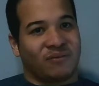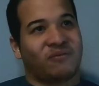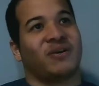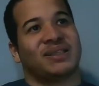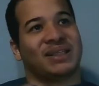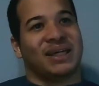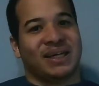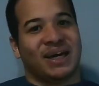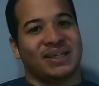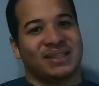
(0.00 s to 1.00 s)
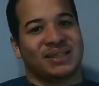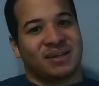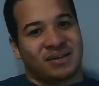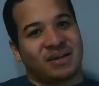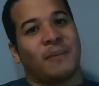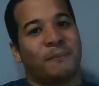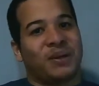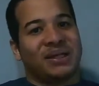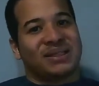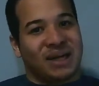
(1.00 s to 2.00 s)
the first thing it does is
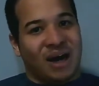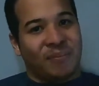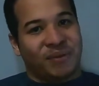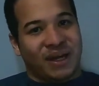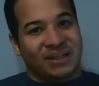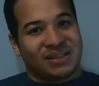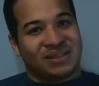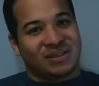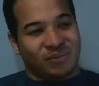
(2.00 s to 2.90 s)
completes the updates